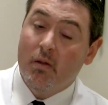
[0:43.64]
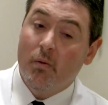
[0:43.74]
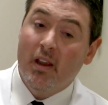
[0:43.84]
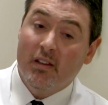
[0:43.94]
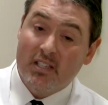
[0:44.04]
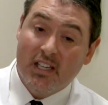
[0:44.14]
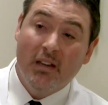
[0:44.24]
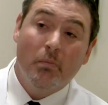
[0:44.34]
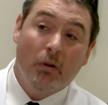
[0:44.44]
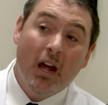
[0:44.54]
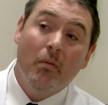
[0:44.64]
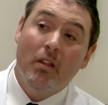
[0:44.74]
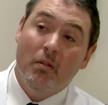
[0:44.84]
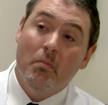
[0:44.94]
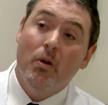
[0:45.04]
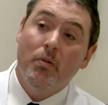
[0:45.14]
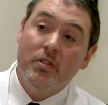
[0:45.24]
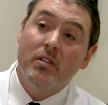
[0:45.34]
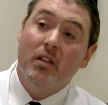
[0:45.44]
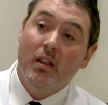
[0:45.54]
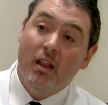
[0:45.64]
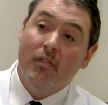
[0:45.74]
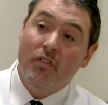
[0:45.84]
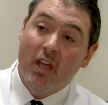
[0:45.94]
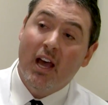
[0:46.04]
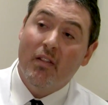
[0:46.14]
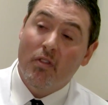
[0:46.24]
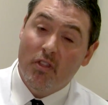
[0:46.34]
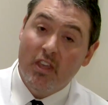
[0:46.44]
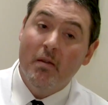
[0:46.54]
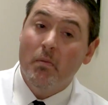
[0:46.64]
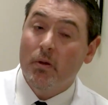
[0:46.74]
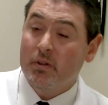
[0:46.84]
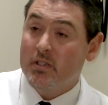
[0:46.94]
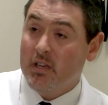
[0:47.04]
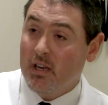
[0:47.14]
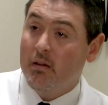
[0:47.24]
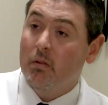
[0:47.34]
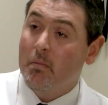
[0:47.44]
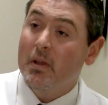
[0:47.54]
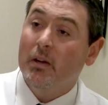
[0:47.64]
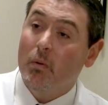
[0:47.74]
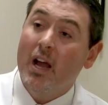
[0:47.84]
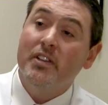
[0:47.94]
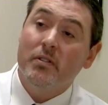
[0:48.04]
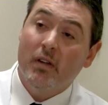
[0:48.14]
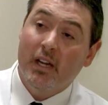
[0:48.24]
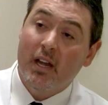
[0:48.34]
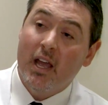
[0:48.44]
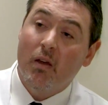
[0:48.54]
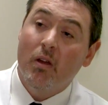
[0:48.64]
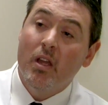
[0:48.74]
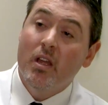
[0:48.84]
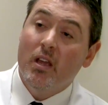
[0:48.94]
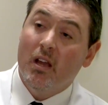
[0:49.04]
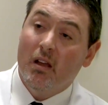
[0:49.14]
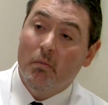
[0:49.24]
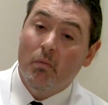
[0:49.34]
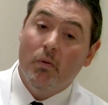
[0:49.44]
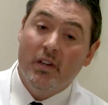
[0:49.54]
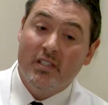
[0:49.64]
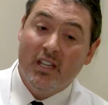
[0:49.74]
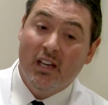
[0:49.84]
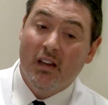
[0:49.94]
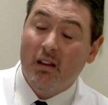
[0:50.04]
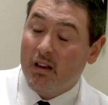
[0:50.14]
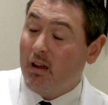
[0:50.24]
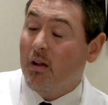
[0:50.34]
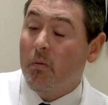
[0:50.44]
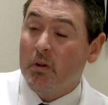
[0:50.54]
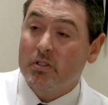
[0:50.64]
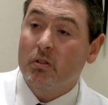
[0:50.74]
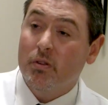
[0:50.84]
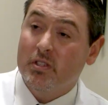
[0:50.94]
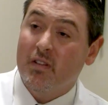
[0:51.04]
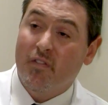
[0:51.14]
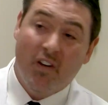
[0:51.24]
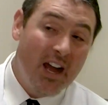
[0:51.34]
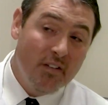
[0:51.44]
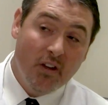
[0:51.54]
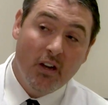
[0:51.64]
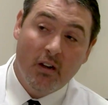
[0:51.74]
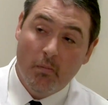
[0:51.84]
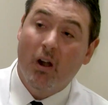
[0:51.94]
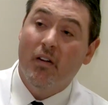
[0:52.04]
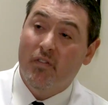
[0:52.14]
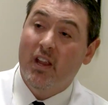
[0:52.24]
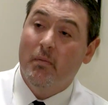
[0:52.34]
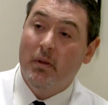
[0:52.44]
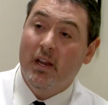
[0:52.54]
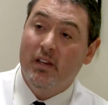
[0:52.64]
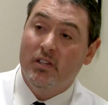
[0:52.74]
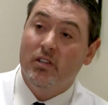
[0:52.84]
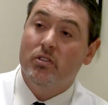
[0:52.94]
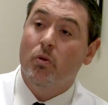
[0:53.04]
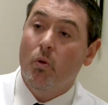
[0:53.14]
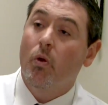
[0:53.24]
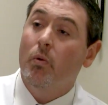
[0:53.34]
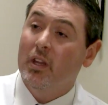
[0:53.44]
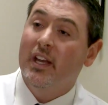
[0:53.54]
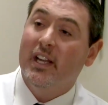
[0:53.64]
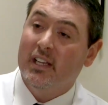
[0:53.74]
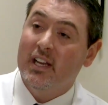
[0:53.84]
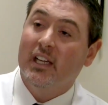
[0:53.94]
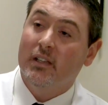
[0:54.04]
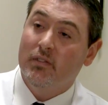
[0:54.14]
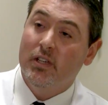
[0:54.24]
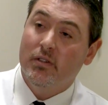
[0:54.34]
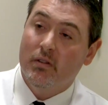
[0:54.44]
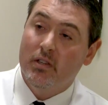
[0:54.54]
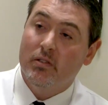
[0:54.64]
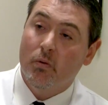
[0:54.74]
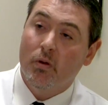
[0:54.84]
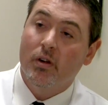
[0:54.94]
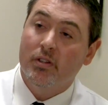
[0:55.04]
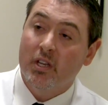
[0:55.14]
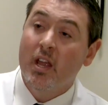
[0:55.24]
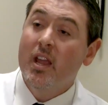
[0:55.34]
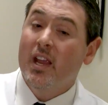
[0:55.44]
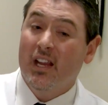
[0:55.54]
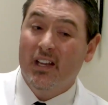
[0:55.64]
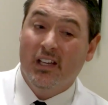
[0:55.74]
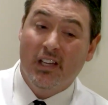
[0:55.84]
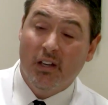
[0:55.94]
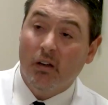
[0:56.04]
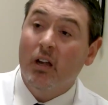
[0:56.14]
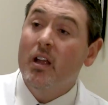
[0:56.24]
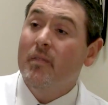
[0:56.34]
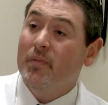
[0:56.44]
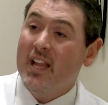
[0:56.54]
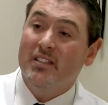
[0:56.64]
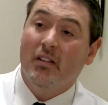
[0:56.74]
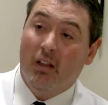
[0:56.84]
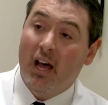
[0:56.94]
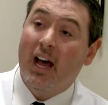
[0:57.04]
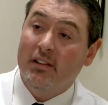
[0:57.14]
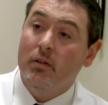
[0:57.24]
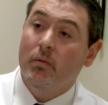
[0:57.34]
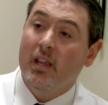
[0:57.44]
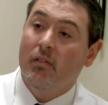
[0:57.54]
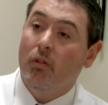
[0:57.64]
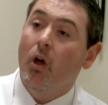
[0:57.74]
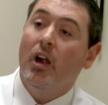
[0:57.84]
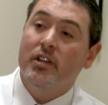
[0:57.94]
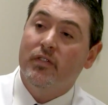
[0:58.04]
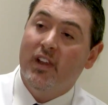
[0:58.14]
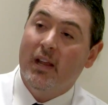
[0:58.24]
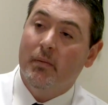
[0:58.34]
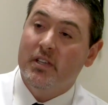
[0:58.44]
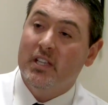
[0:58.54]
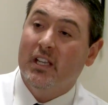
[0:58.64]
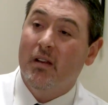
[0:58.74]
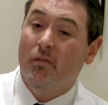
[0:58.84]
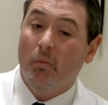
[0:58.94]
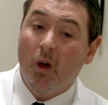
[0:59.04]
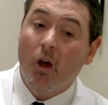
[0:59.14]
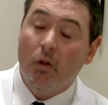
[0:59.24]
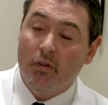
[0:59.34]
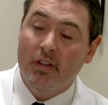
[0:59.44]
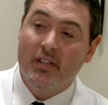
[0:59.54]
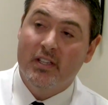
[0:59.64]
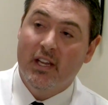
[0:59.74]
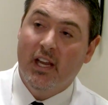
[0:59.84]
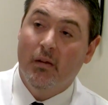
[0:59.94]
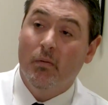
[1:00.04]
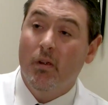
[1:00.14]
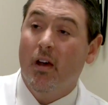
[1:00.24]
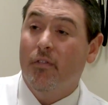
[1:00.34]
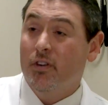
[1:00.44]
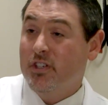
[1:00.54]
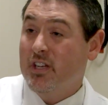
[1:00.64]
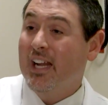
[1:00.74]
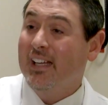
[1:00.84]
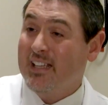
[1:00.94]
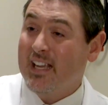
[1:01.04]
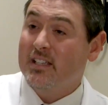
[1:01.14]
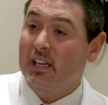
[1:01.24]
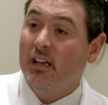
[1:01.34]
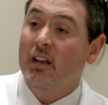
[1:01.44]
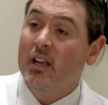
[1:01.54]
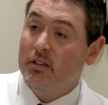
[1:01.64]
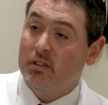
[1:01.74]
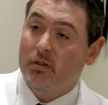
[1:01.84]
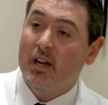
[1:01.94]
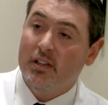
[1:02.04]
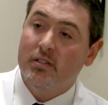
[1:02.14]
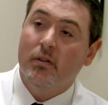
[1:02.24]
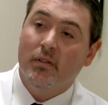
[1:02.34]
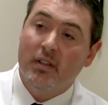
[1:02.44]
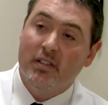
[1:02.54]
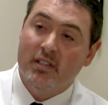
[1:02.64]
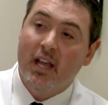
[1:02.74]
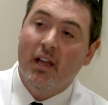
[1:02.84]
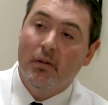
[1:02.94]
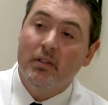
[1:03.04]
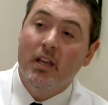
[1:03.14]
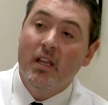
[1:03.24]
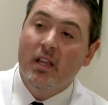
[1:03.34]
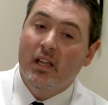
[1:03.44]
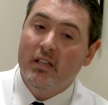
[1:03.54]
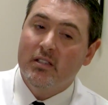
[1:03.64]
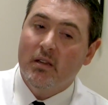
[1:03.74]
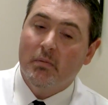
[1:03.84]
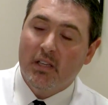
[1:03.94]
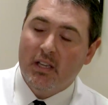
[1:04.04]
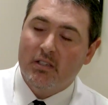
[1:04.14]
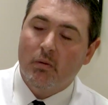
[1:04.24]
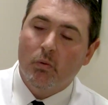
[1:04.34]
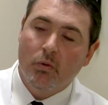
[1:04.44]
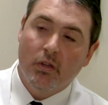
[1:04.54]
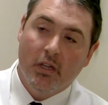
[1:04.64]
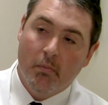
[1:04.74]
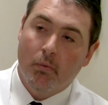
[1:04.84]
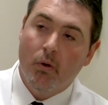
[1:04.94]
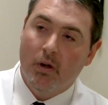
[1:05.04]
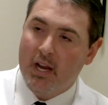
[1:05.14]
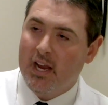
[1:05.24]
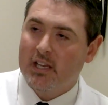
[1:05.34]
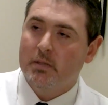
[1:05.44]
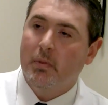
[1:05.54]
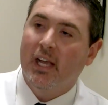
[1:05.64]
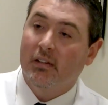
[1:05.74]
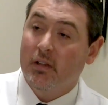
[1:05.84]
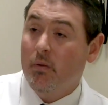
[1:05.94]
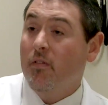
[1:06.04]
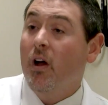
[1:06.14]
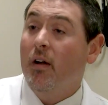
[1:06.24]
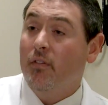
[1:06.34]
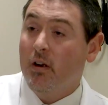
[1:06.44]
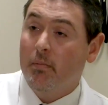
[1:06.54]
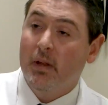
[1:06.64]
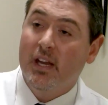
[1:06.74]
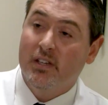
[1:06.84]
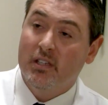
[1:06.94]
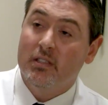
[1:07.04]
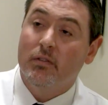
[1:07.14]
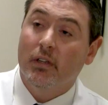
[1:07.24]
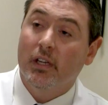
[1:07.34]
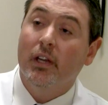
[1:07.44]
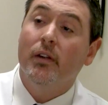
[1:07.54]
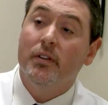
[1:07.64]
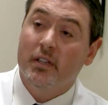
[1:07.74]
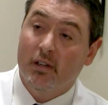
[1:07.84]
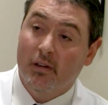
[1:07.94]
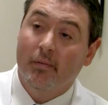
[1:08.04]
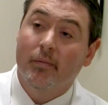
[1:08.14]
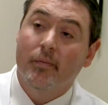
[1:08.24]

we see probably the most, if not the most, in the Midwest right now. Um, we see almost close to 500 Marfan patients or related connective tissue disorders in a year. That's a lot. We have large families that come from all over this state. We offer genetic testing to try to sort this out. And it's something that's a really important aspect that we've offered our patients for years here.